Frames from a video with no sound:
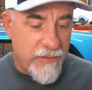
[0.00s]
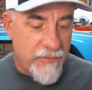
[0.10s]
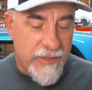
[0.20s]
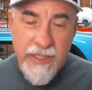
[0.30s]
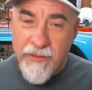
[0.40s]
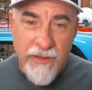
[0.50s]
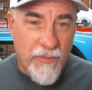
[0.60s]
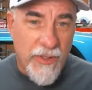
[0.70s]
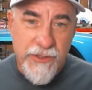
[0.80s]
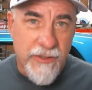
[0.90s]
we sat around
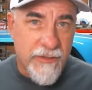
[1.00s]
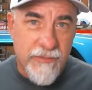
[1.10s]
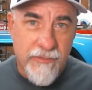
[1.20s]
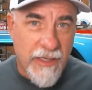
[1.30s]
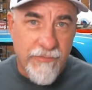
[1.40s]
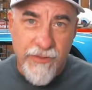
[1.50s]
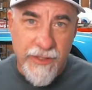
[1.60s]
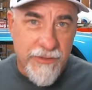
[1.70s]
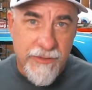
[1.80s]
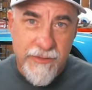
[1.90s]
watching
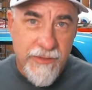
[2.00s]
Netflix,